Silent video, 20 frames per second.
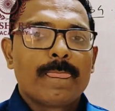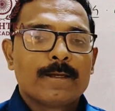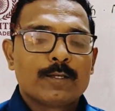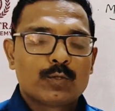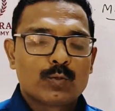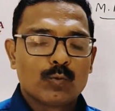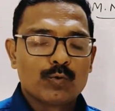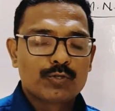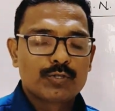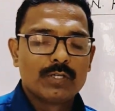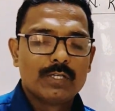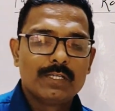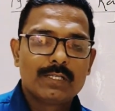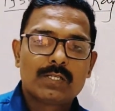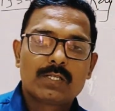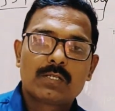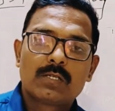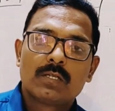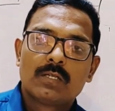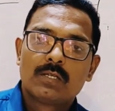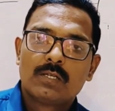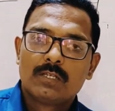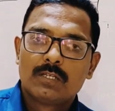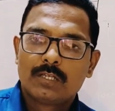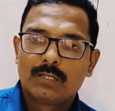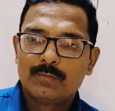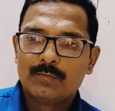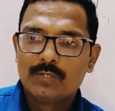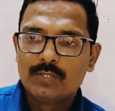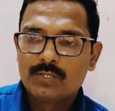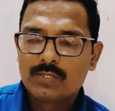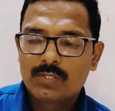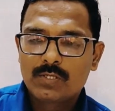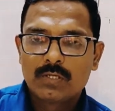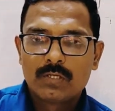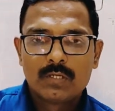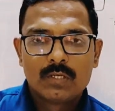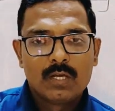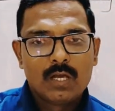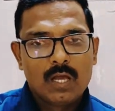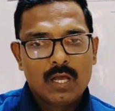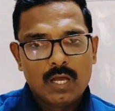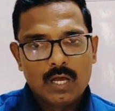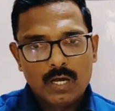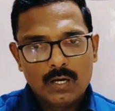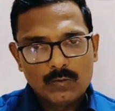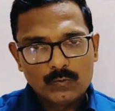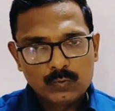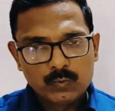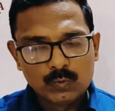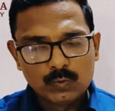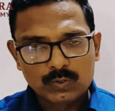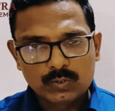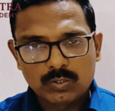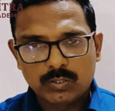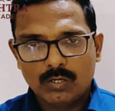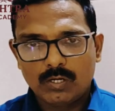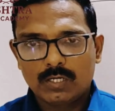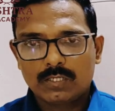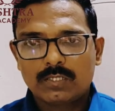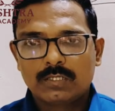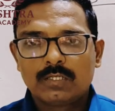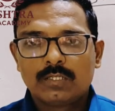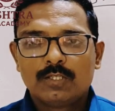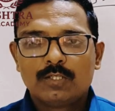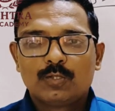socialist, communist, who thought